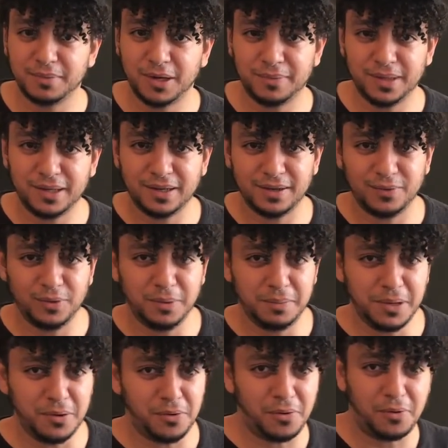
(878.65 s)
moment? We'll
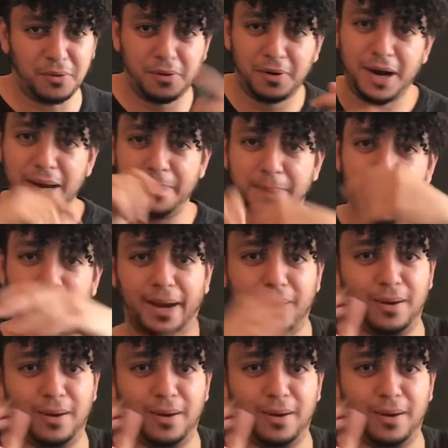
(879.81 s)
be right back.